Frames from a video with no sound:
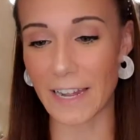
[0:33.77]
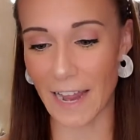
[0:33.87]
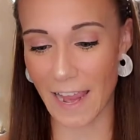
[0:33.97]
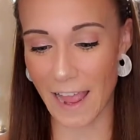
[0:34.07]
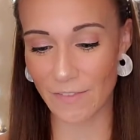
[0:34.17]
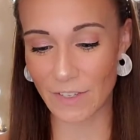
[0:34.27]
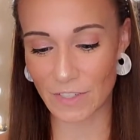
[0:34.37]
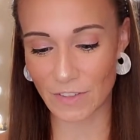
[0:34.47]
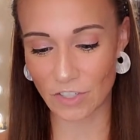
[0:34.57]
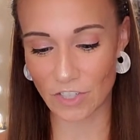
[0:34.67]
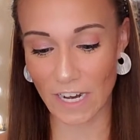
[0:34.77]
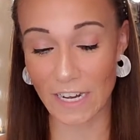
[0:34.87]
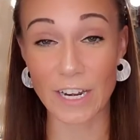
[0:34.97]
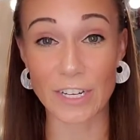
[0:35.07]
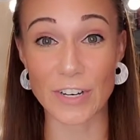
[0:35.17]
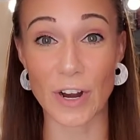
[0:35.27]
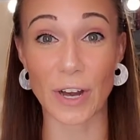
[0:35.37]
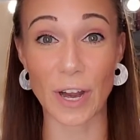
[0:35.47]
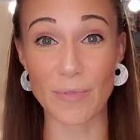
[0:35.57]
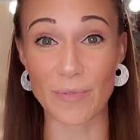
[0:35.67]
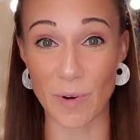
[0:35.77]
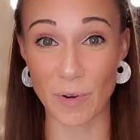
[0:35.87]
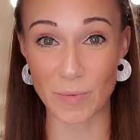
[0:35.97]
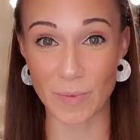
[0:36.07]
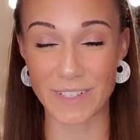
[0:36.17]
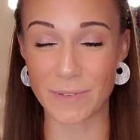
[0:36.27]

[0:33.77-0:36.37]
and I have this in the shade Dark Rosewood.